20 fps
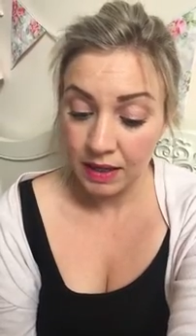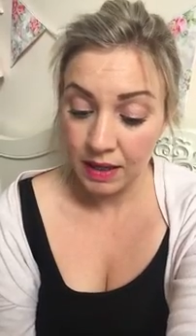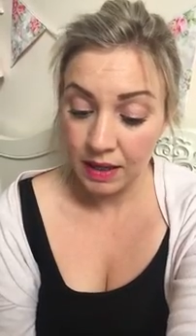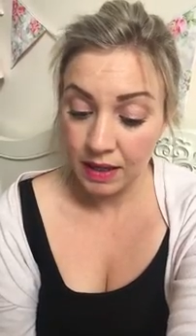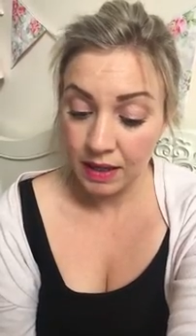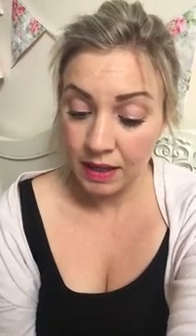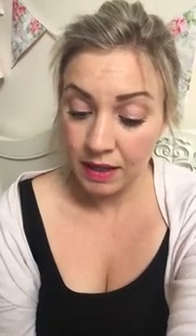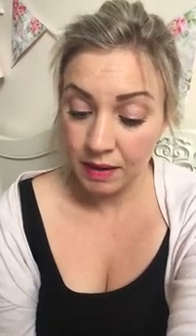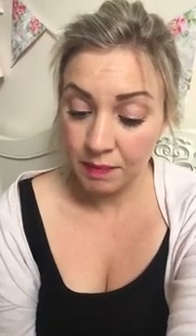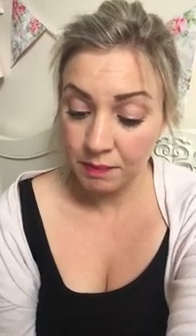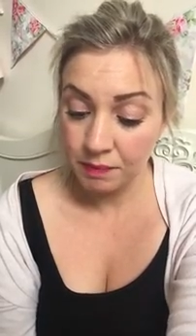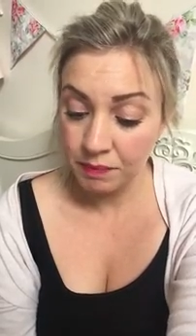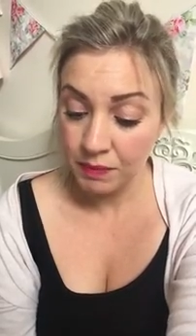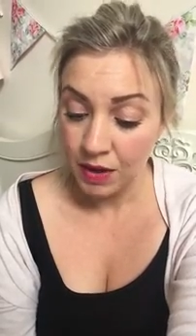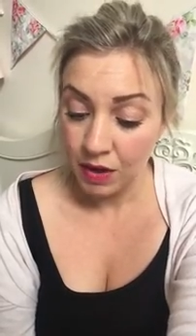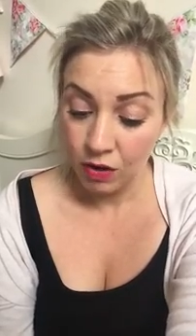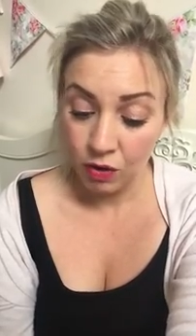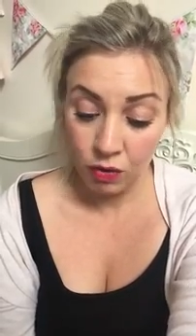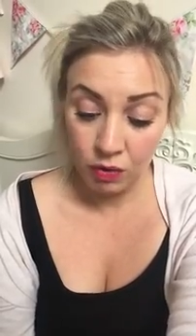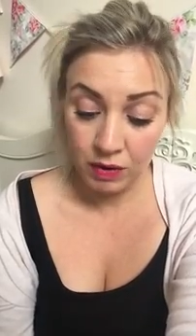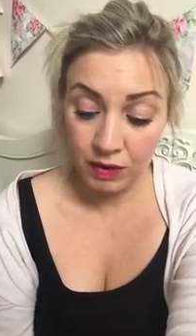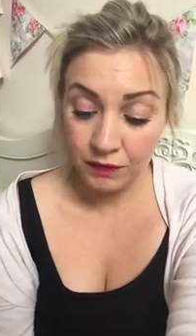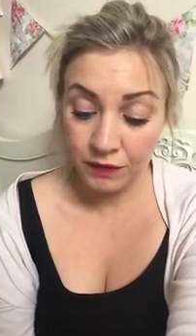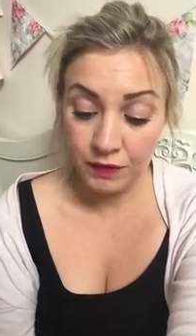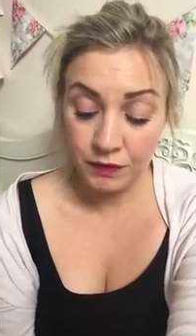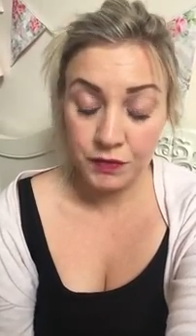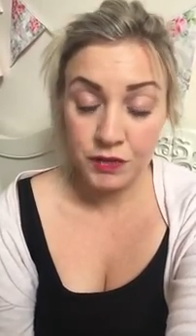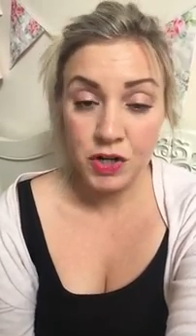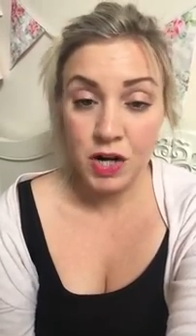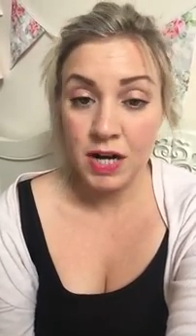or if
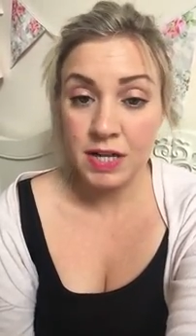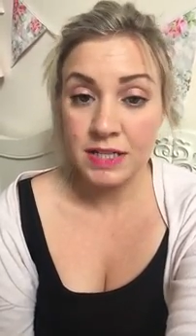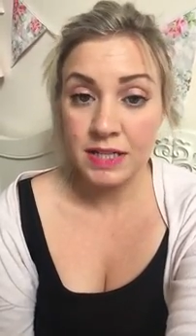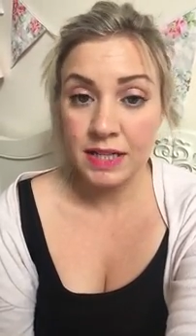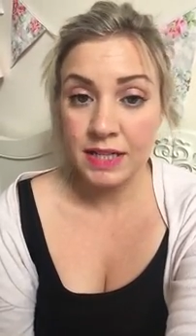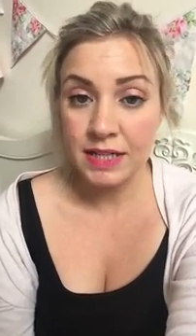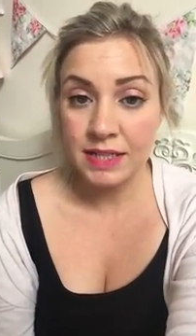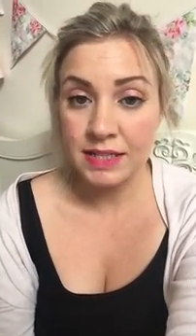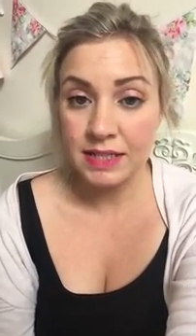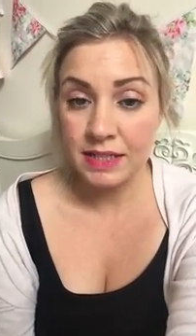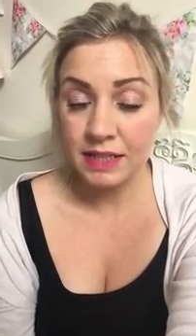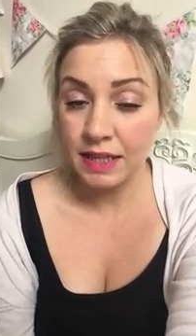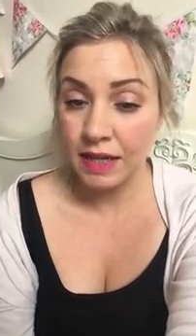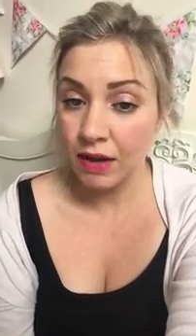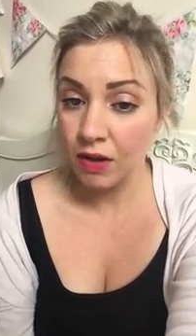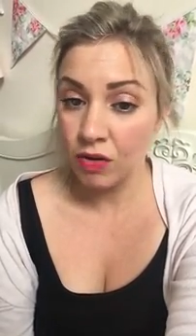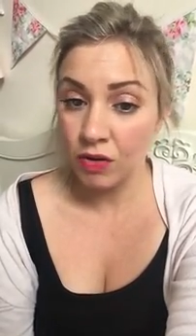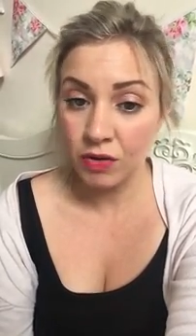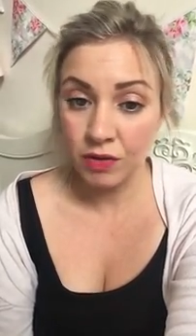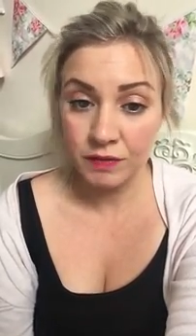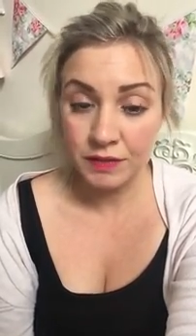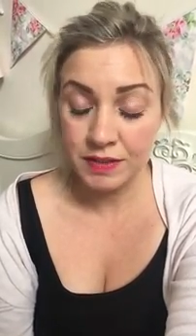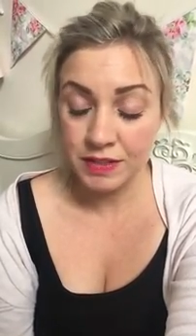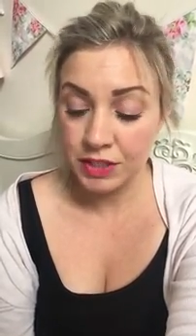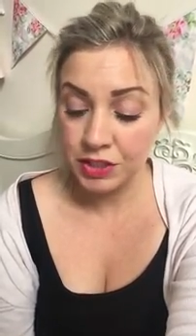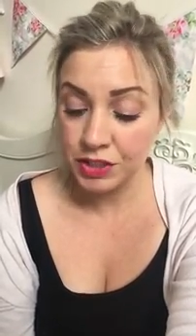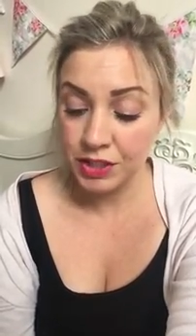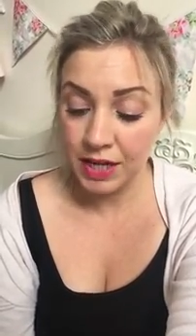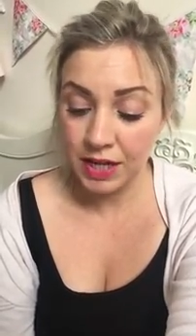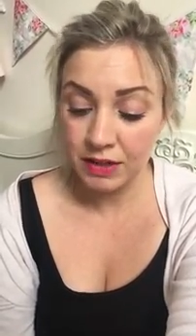you've tried it and you didn't get on,
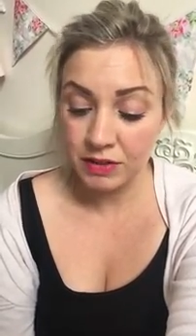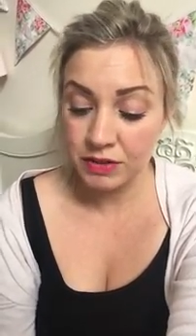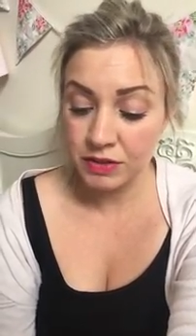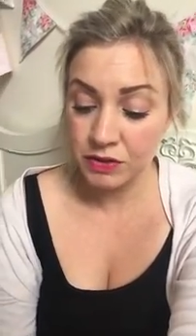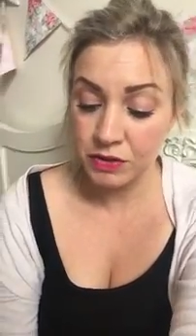obviously share your